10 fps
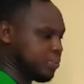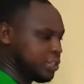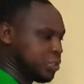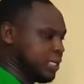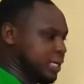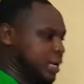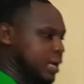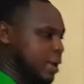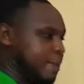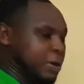mentioning,
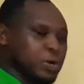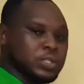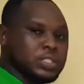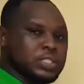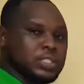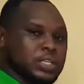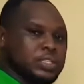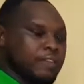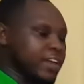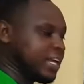because it's
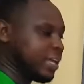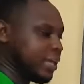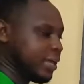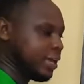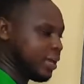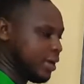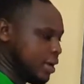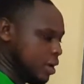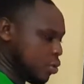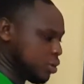a very key
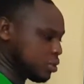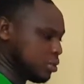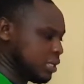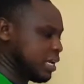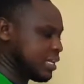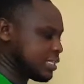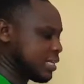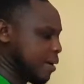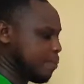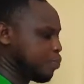question in an
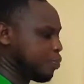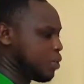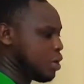exam.